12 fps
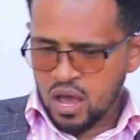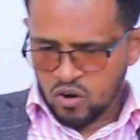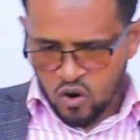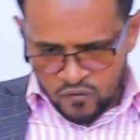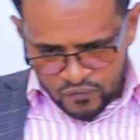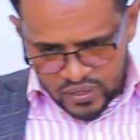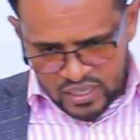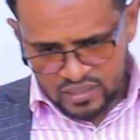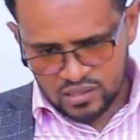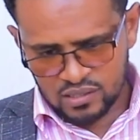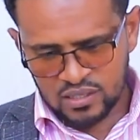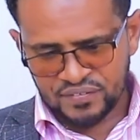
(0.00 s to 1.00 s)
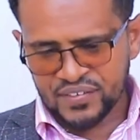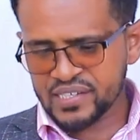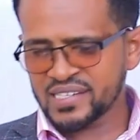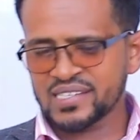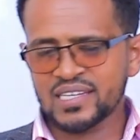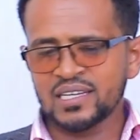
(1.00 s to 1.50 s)
conflicts. The
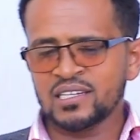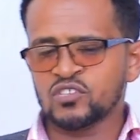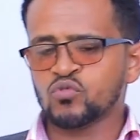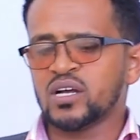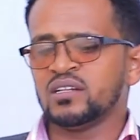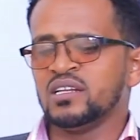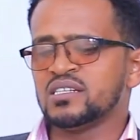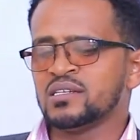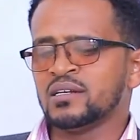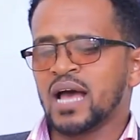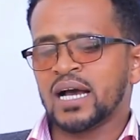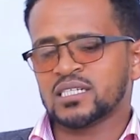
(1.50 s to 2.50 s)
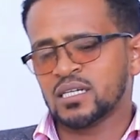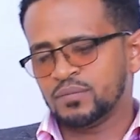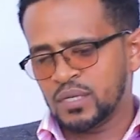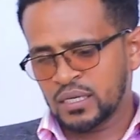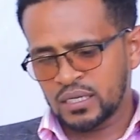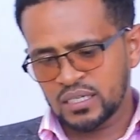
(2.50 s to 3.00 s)
first skill is what? Listen
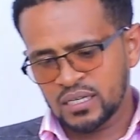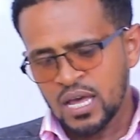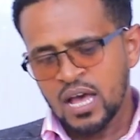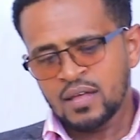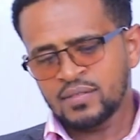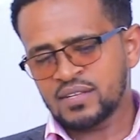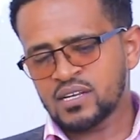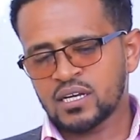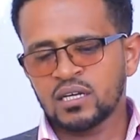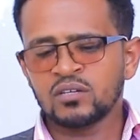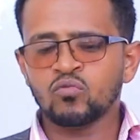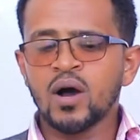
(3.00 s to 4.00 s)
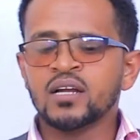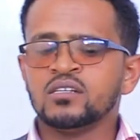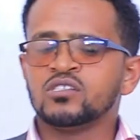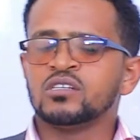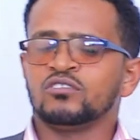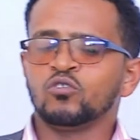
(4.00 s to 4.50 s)
acceptingly. The second one
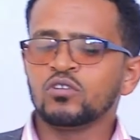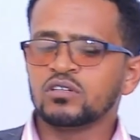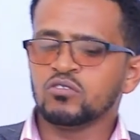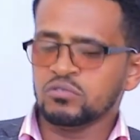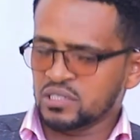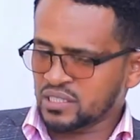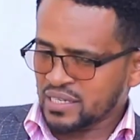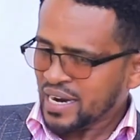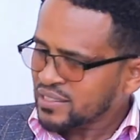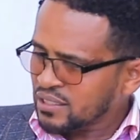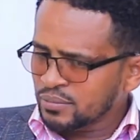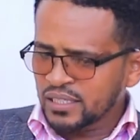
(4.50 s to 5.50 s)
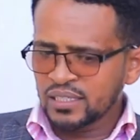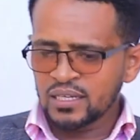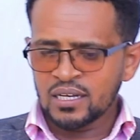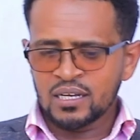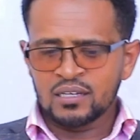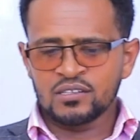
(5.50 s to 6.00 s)
is talk
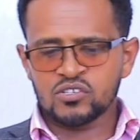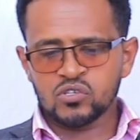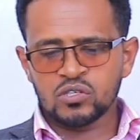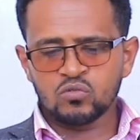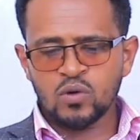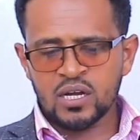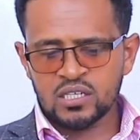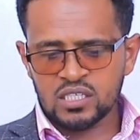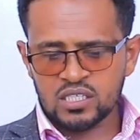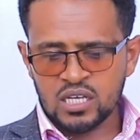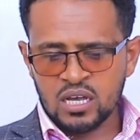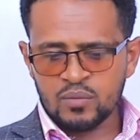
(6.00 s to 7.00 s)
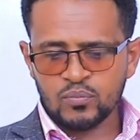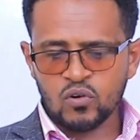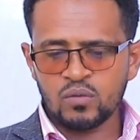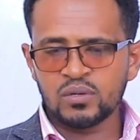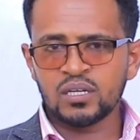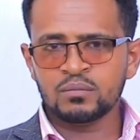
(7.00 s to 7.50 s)
constructively. The third one is
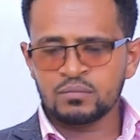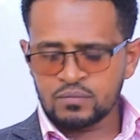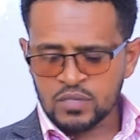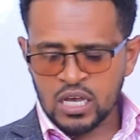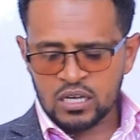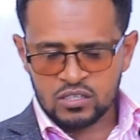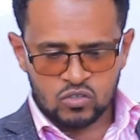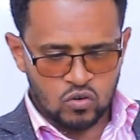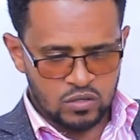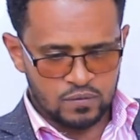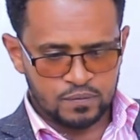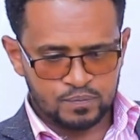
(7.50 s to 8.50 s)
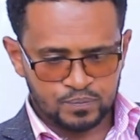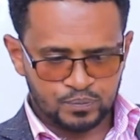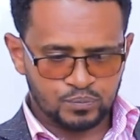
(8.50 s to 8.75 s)
problem solve.